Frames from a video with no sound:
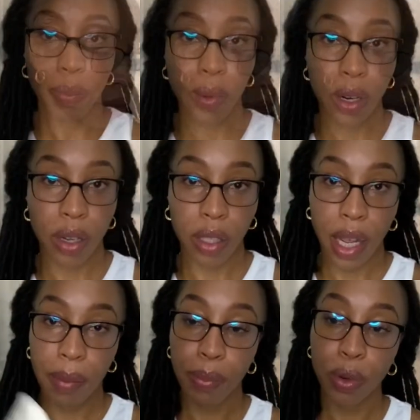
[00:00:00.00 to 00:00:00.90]
product i
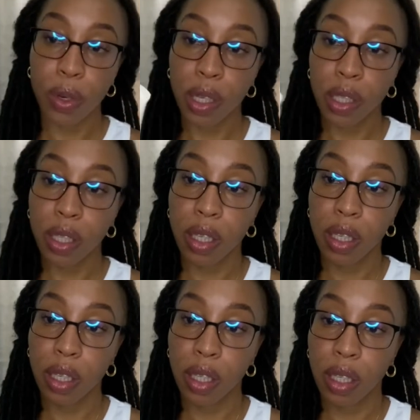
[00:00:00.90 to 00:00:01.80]
bought
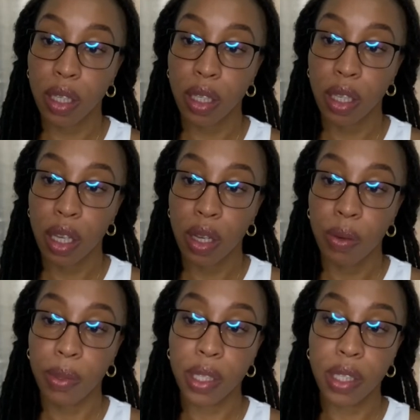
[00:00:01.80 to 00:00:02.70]

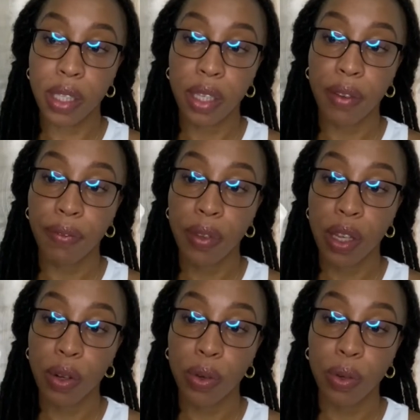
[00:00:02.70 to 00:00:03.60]
was this
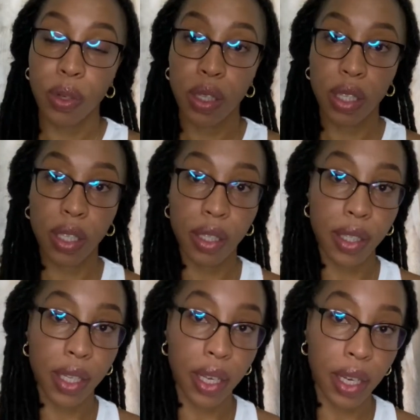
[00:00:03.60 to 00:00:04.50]
Aveeno
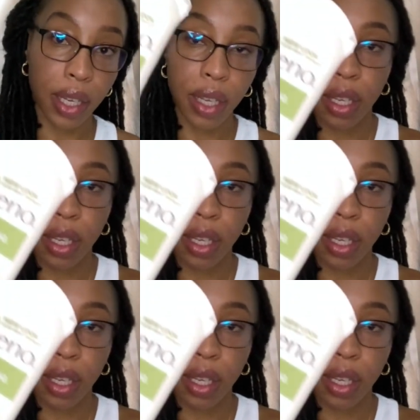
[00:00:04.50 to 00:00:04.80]
daily